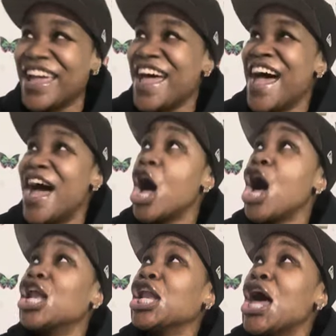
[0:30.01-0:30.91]

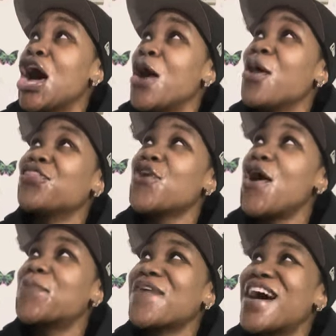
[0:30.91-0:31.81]
Hold on,
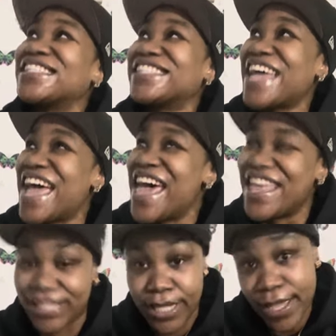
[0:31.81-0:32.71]
Thought
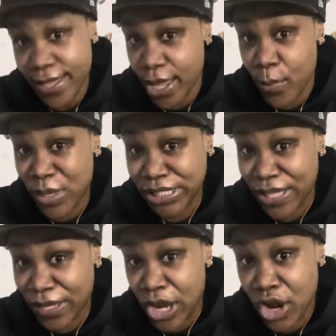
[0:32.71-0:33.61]
process. One
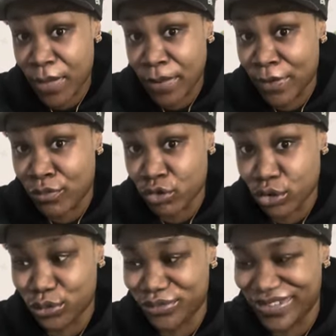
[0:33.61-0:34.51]
second. I don't mean to be rude.